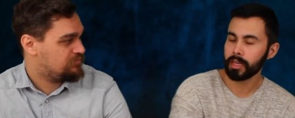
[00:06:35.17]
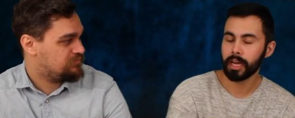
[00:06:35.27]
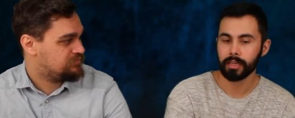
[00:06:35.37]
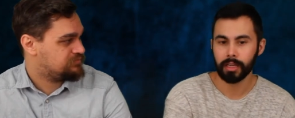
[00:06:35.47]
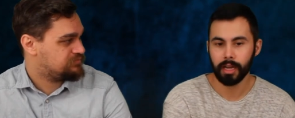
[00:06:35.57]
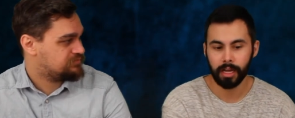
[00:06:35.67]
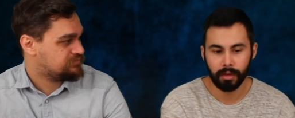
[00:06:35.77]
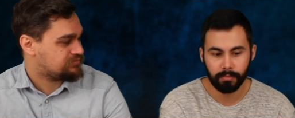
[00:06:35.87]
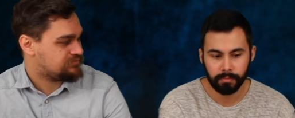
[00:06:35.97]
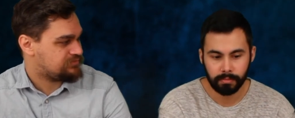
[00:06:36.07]
Speaker 1: Yeah.
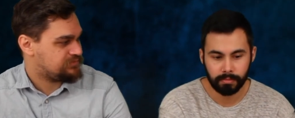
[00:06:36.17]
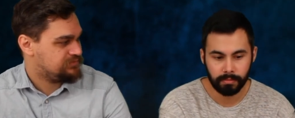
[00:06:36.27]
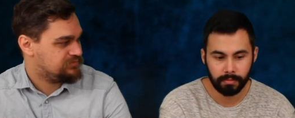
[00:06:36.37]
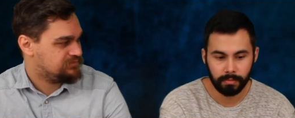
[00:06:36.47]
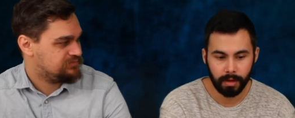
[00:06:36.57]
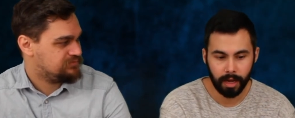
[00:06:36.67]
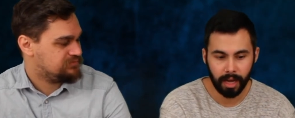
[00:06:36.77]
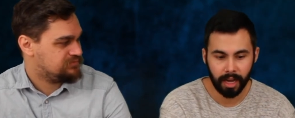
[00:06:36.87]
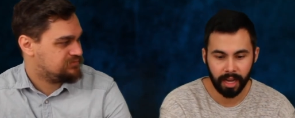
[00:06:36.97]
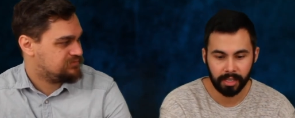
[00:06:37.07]
Um,
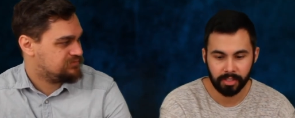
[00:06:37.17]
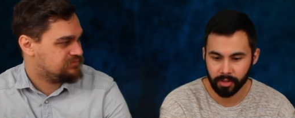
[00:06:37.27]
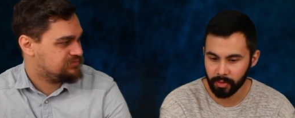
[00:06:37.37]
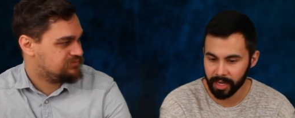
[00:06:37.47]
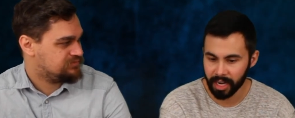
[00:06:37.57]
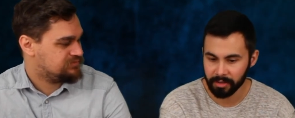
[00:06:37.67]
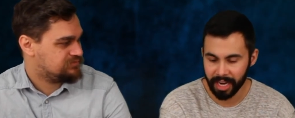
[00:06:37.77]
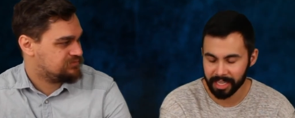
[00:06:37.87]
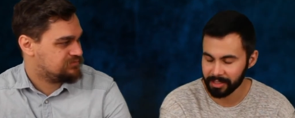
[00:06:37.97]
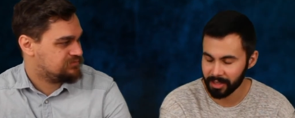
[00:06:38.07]
uh, so the one I
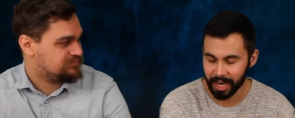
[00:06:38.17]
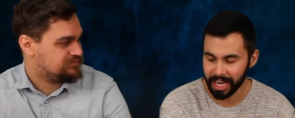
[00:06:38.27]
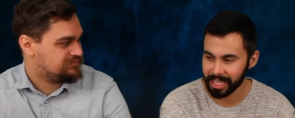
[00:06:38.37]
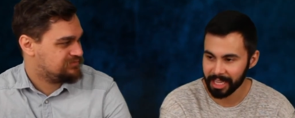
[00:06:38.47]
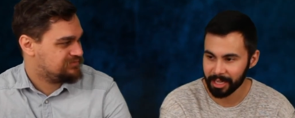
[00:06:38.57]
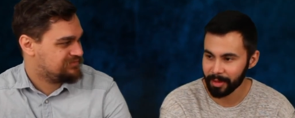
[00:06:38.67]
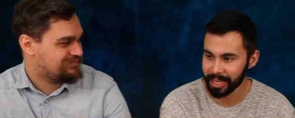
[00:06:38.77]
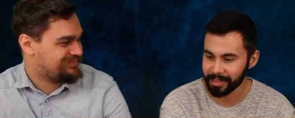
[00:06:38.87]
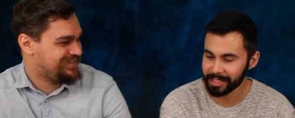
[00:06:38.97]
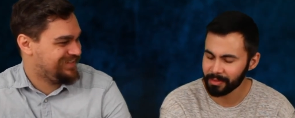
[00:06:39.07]
had, to, sorry, I had to think about
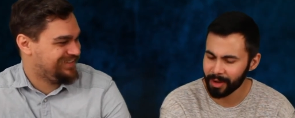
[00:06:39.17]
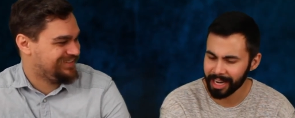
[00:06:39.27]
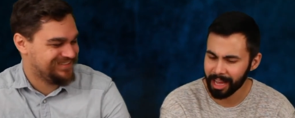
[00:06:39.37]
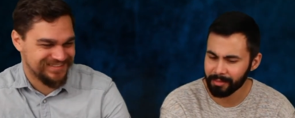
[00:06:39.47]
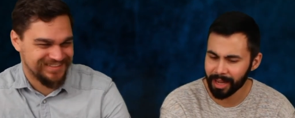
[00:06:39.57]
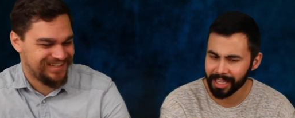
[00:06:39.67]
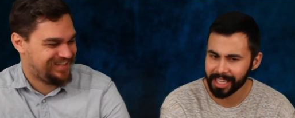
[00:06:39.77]
it. I was like, what am I?